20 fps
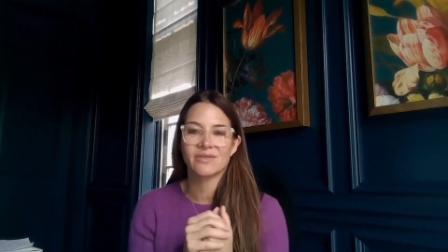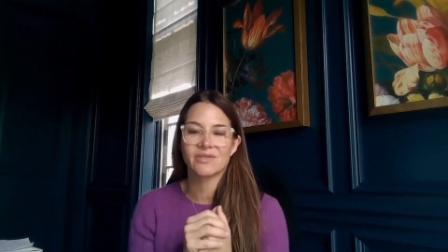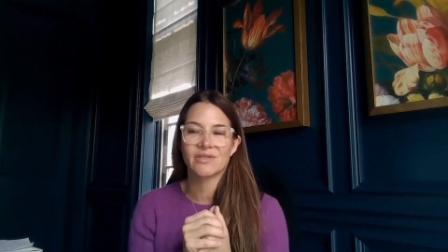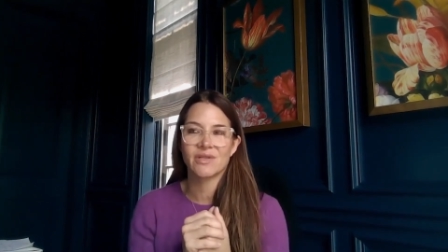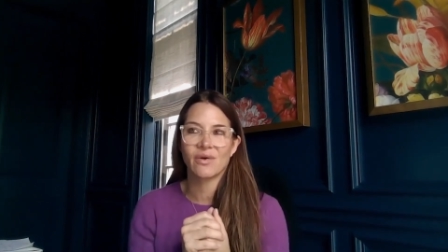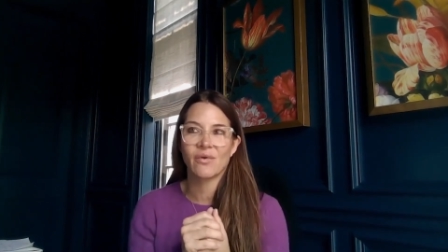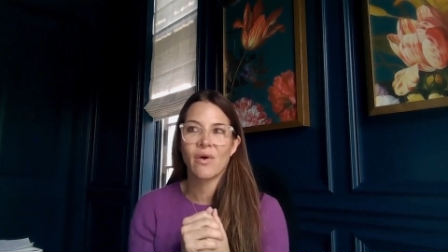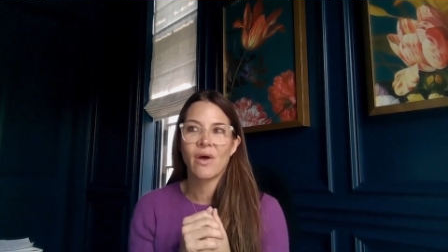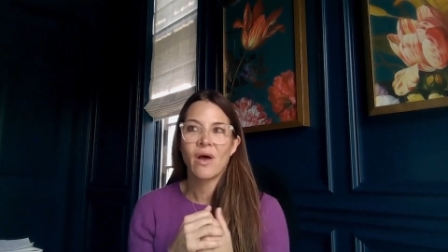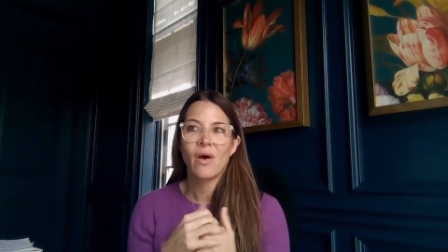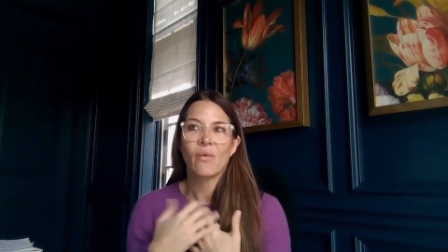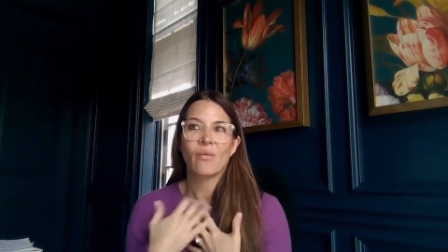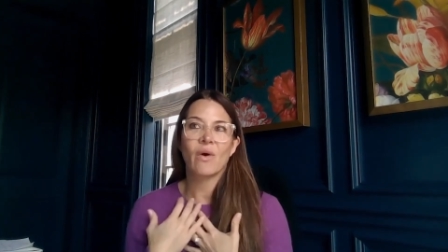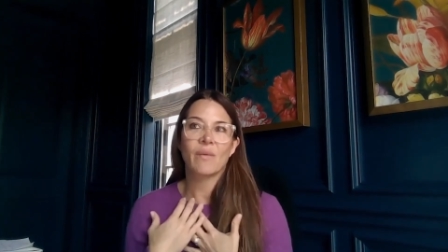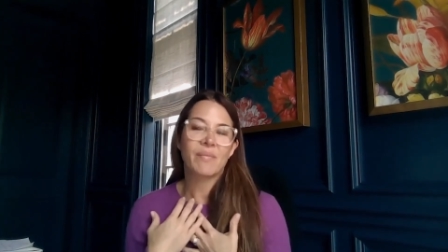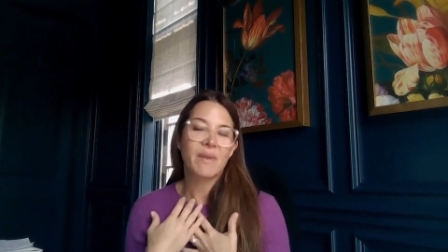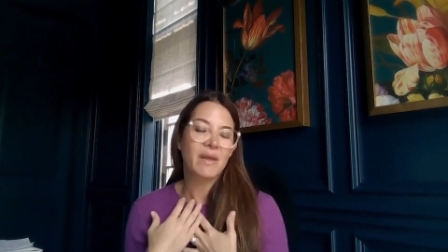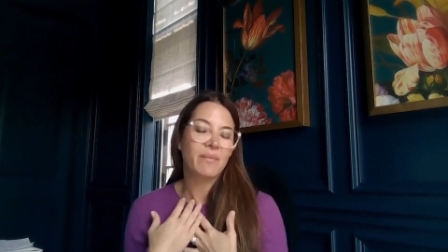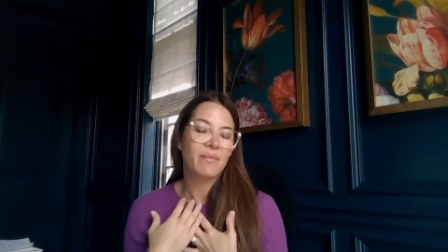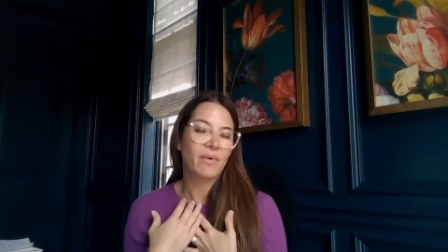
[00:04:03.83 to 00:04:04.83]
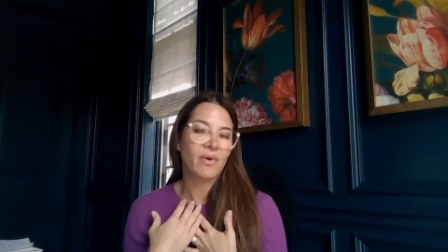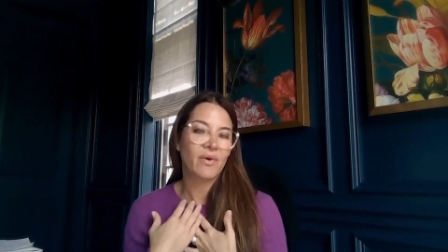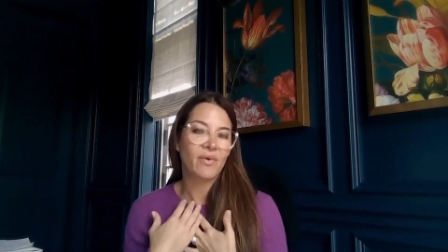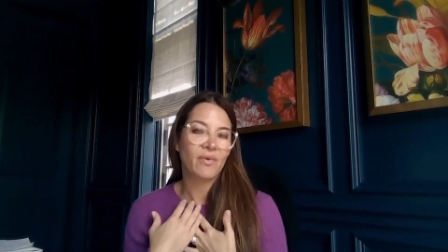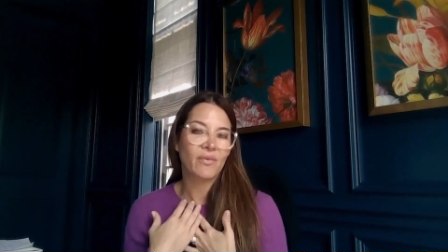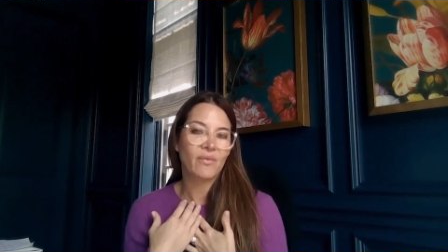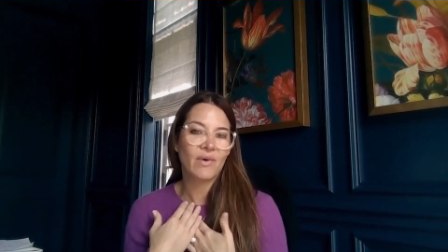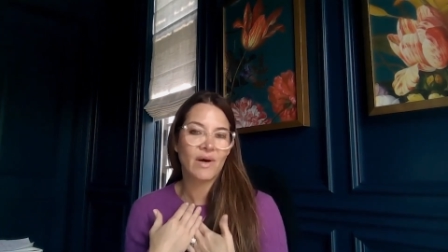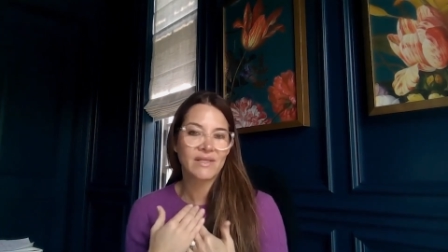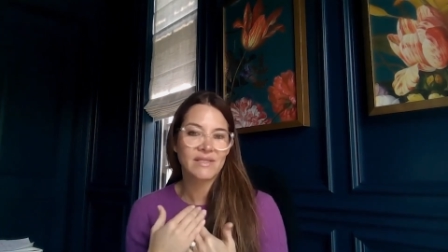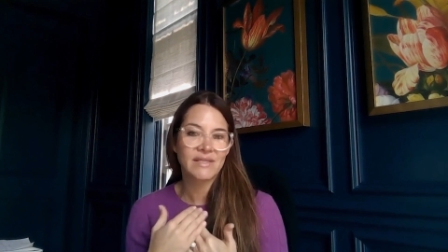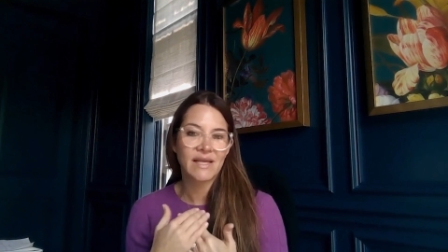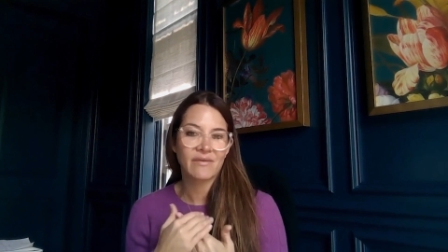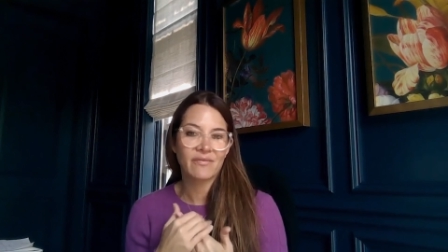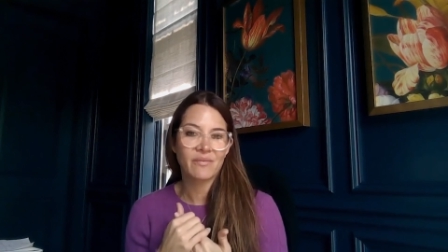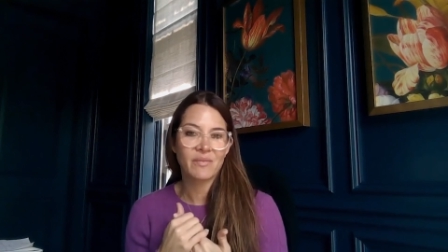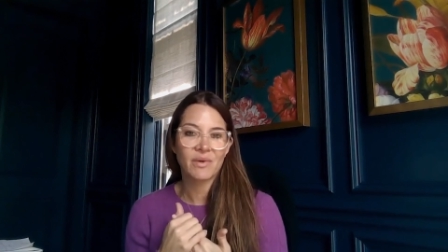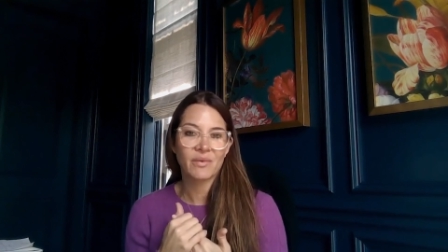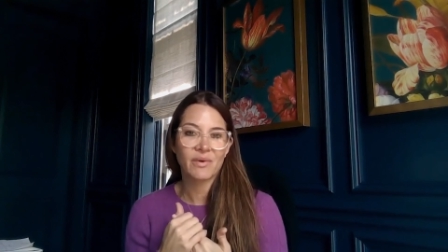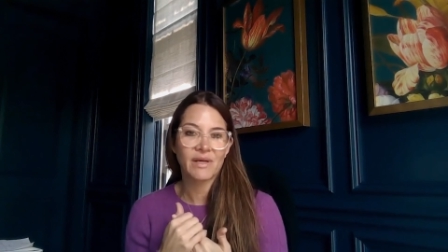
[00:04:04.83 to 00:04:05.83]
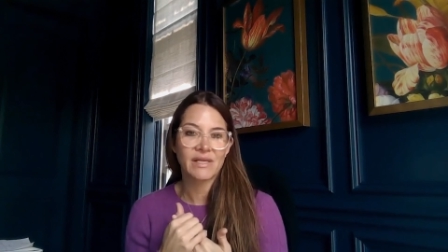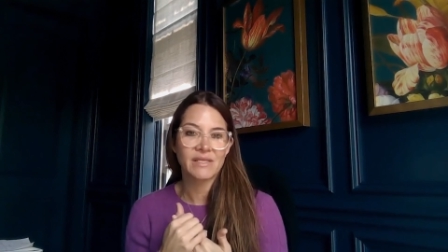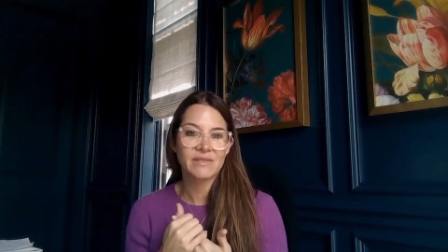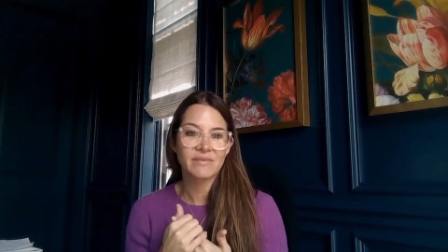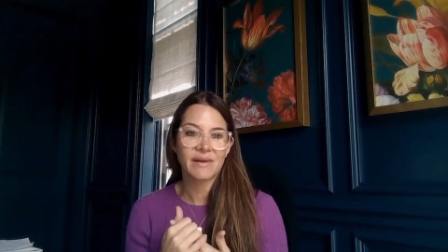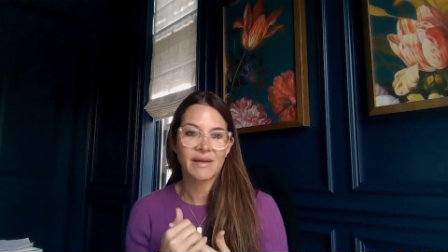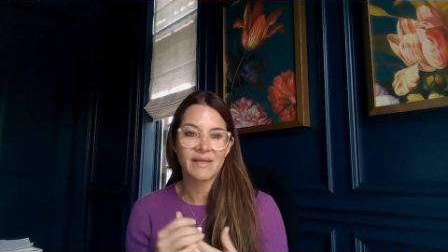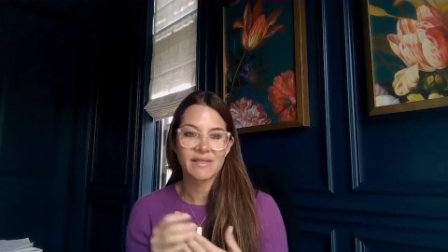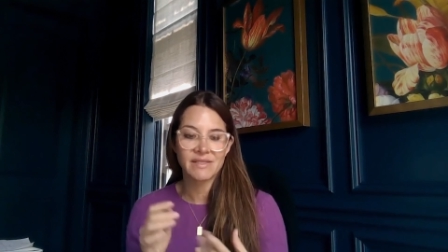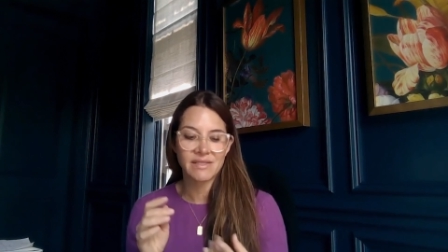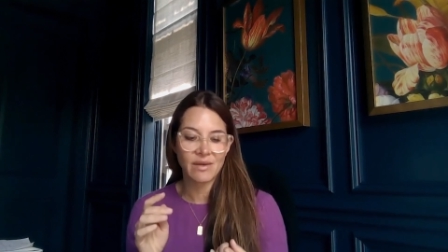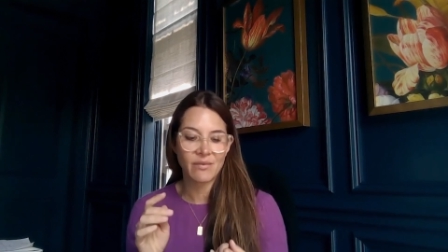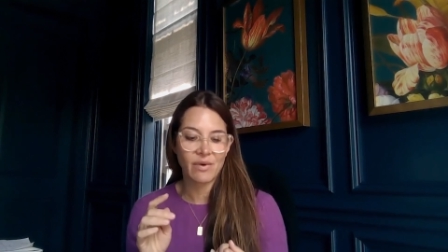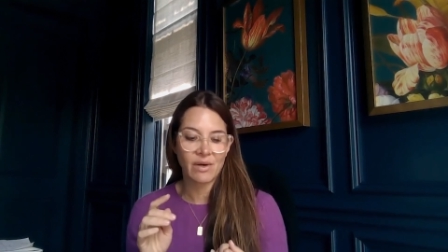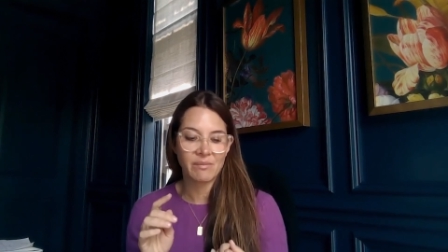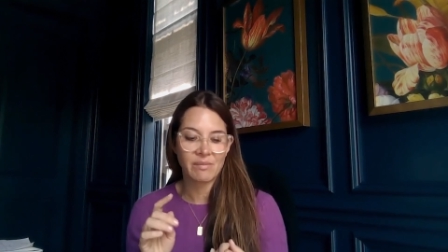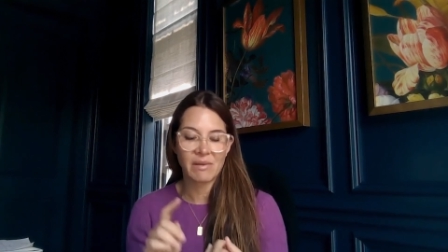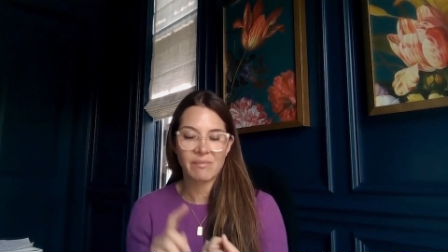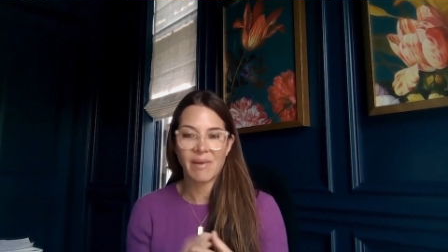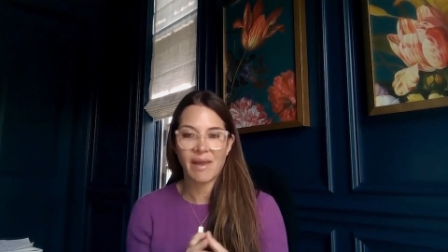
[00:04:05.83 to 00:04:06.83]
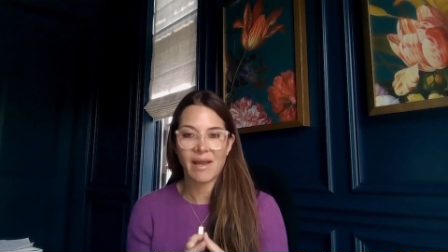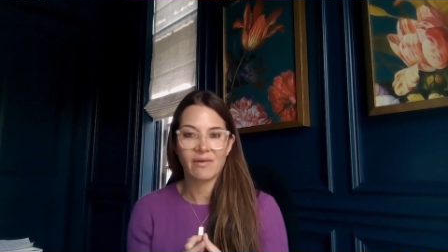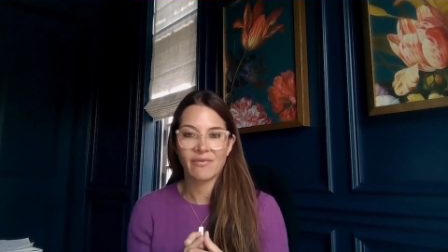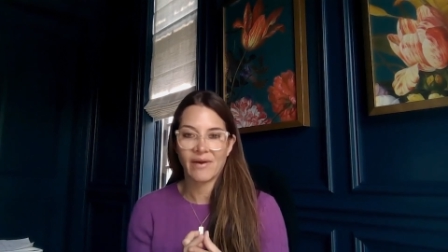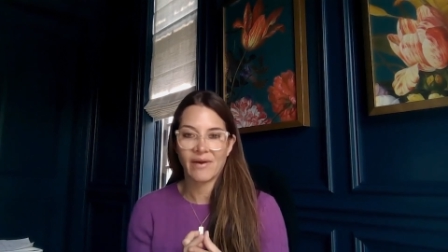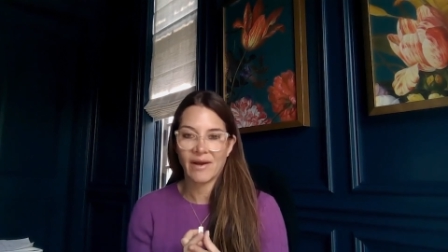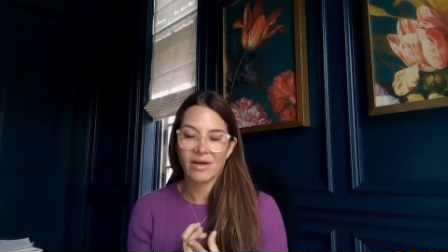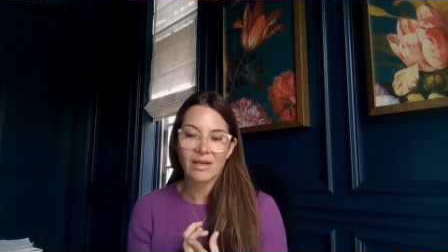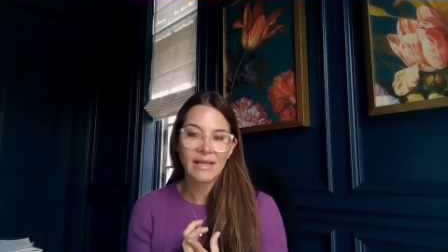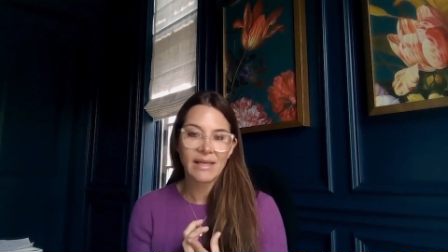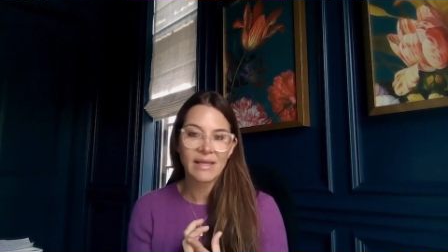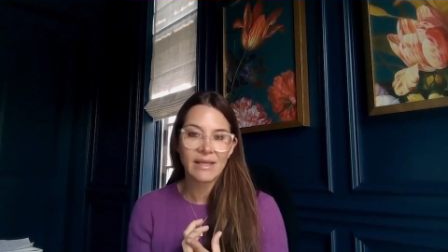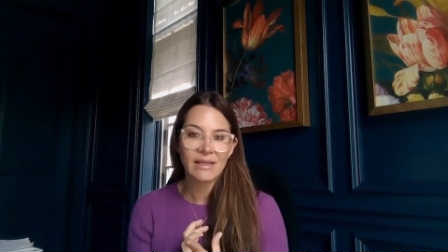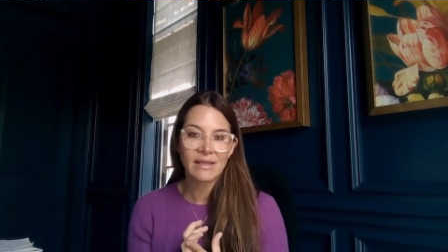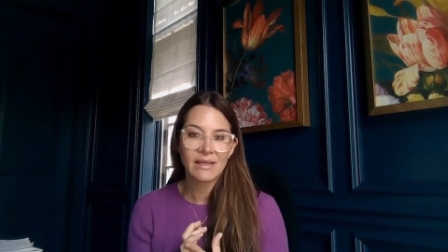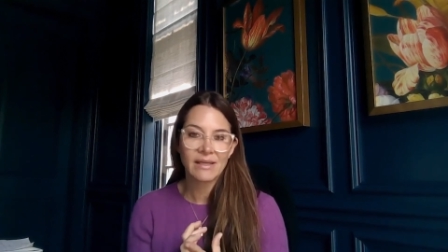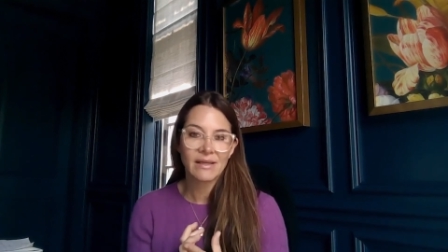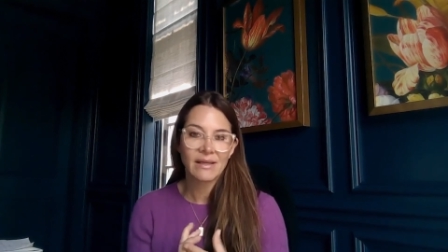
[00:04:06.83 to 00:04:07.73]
So what people want to get from their work experience, they want to be paid fairly,